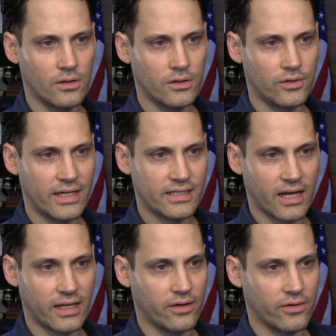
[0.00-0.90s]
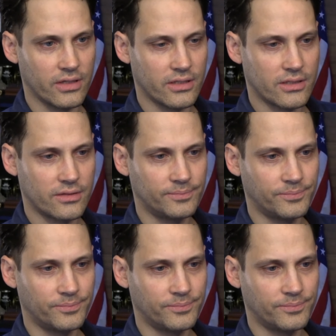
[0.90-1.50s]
You guys got to hear this.